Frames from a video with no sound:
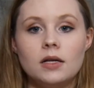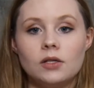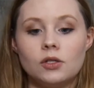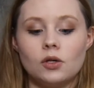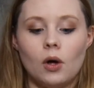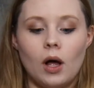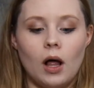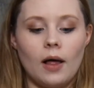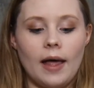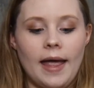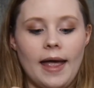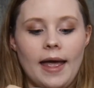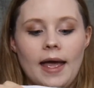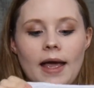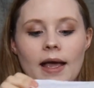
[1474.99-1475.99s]
So I'll
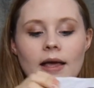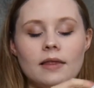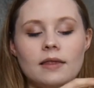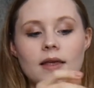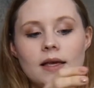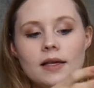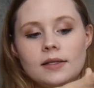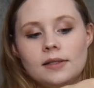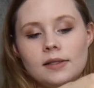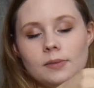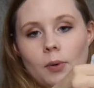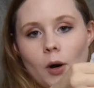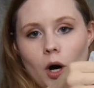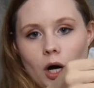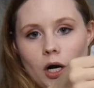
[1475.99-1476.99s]
hang this
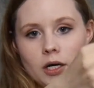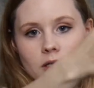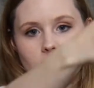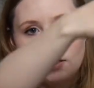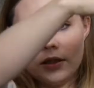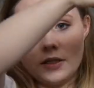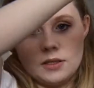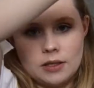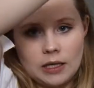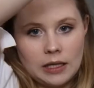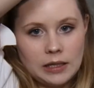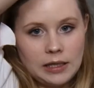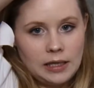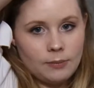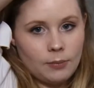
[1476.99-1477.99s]
part, the
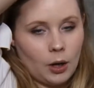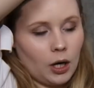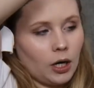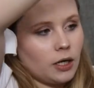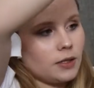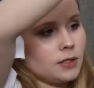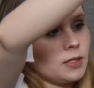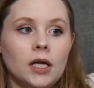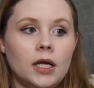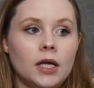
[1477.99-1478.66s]
clean part.